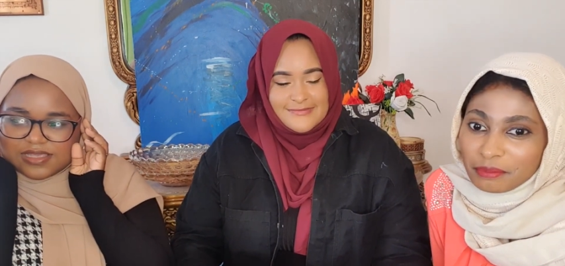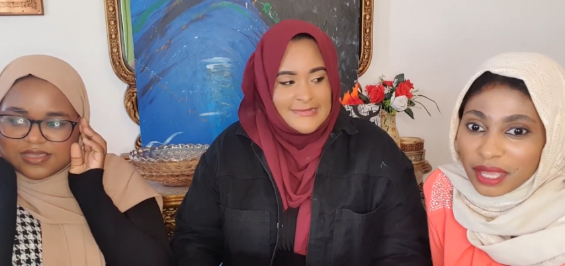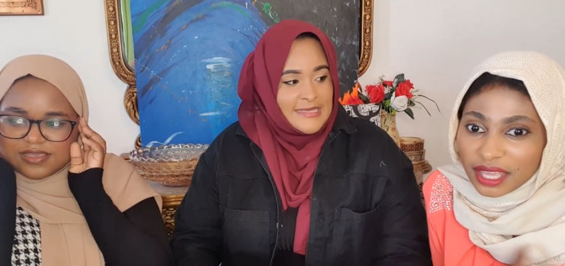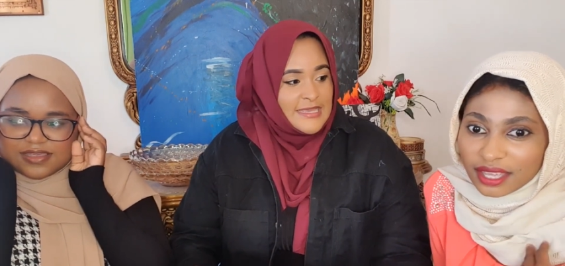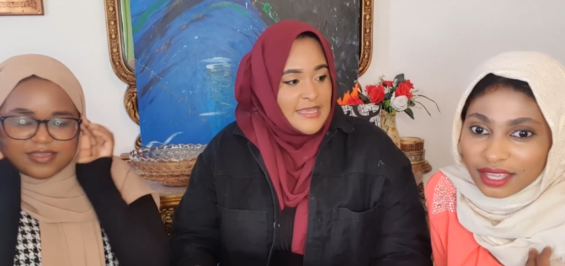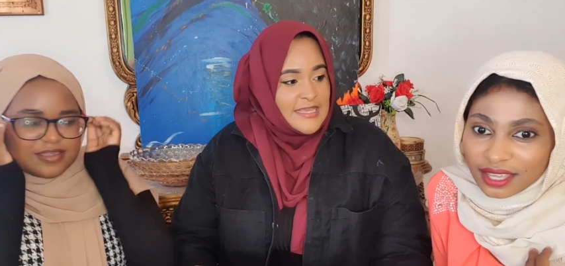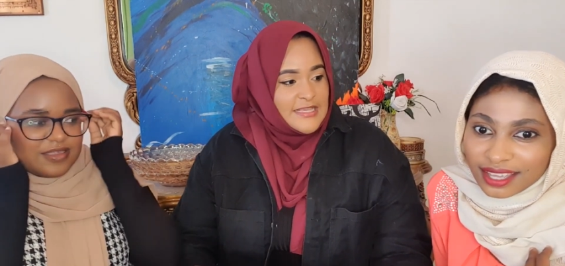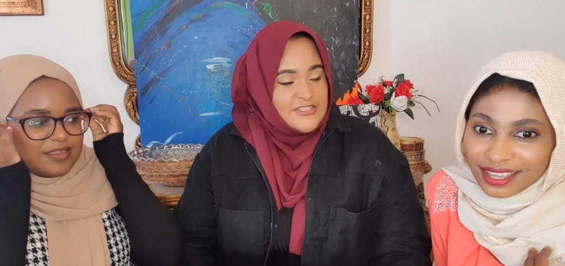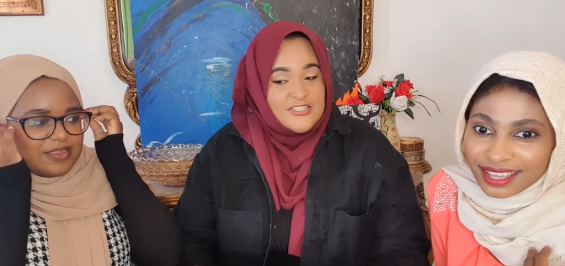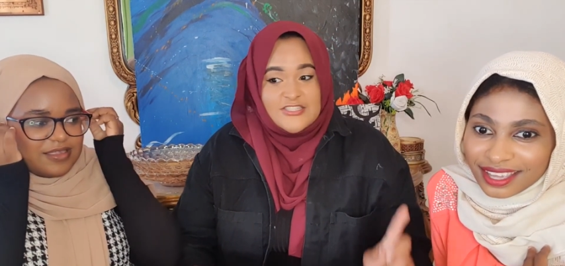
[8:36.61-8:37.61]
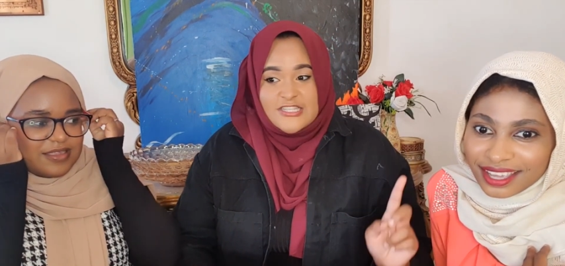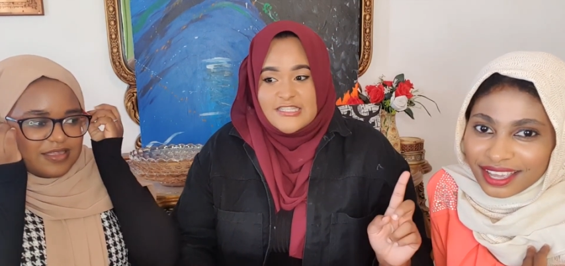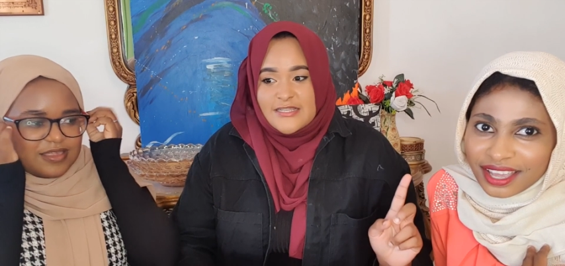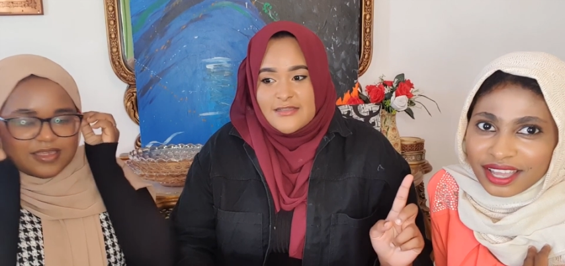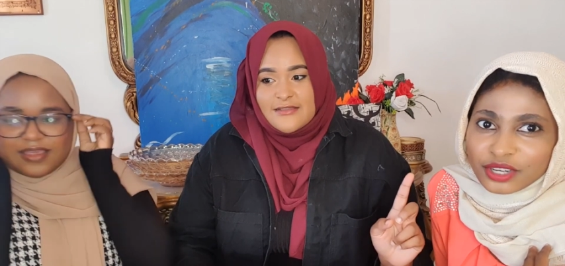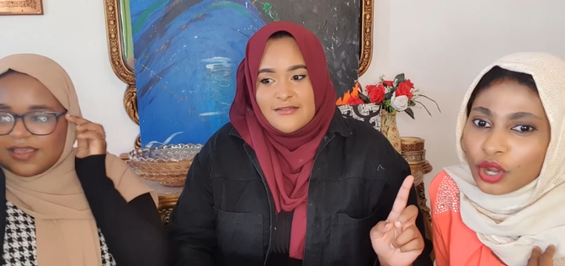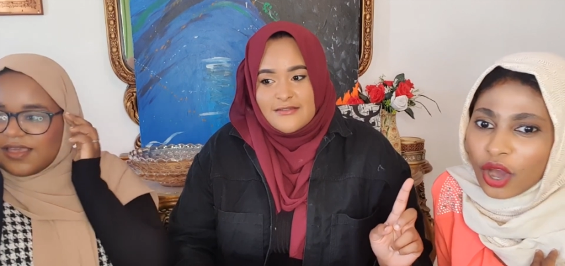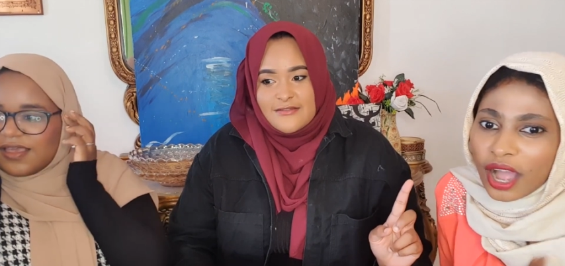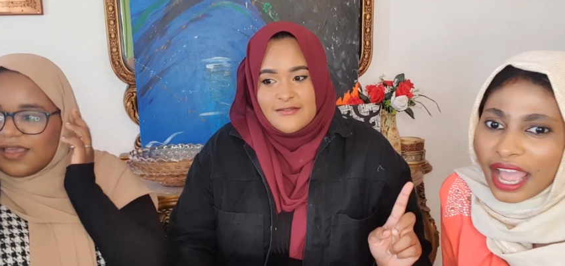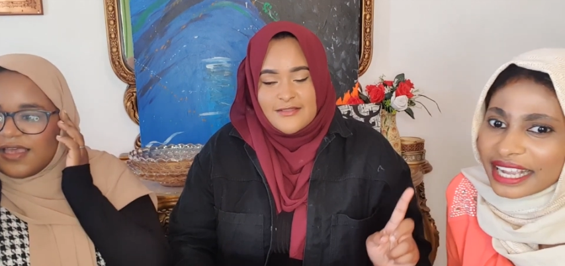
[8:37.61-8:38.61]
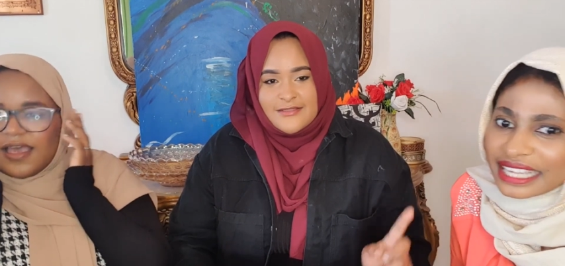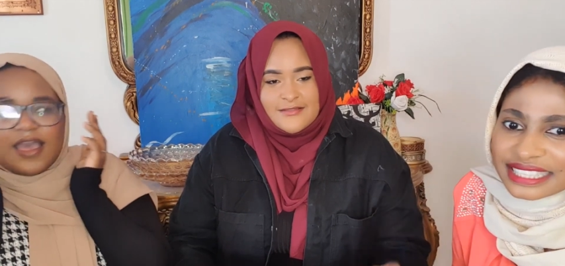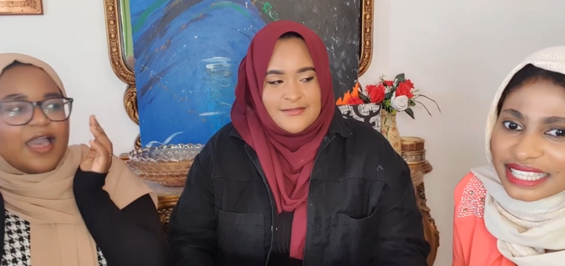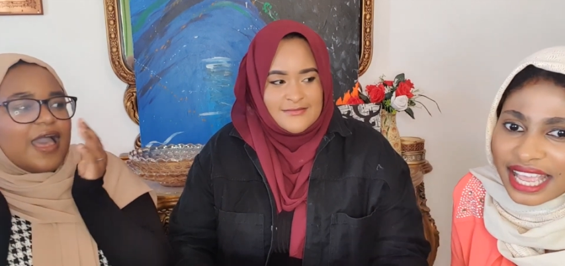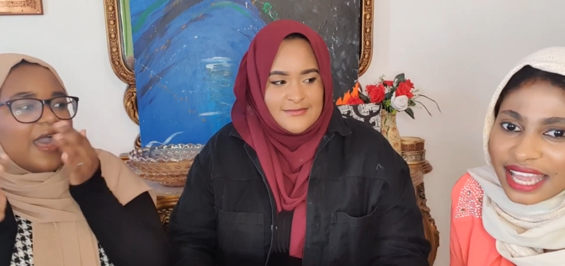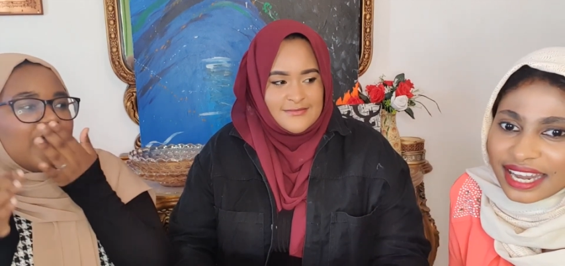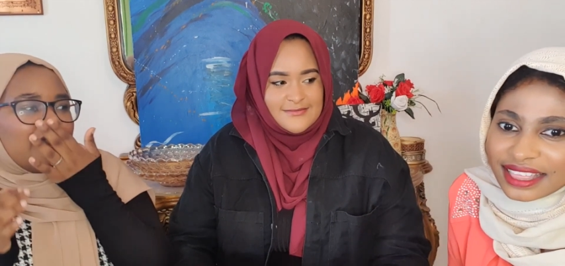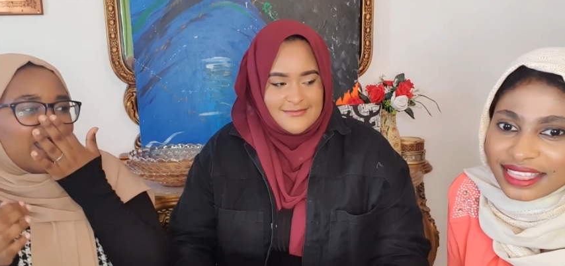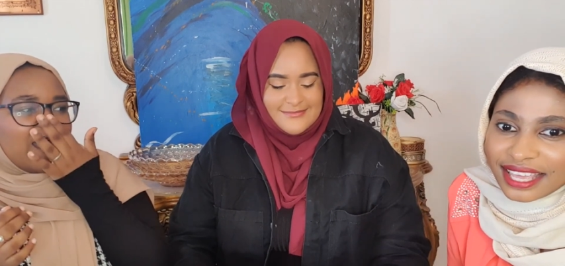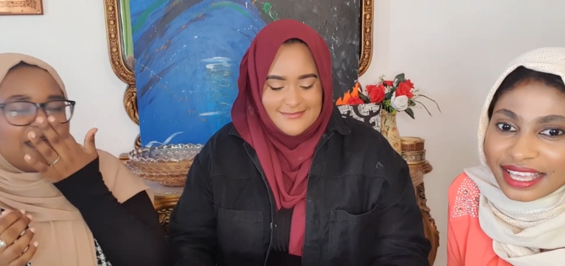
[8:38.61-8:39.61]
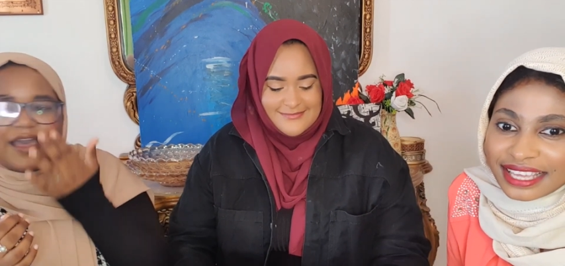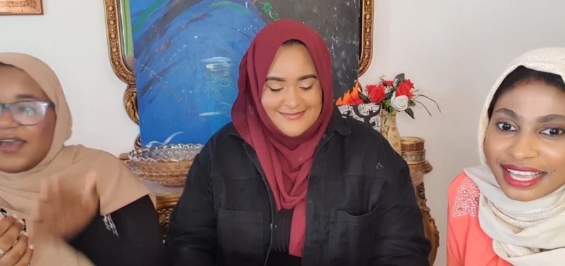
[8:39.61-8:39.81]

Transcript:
Speaker 1: Me? She's cheating. No, I can't see anything.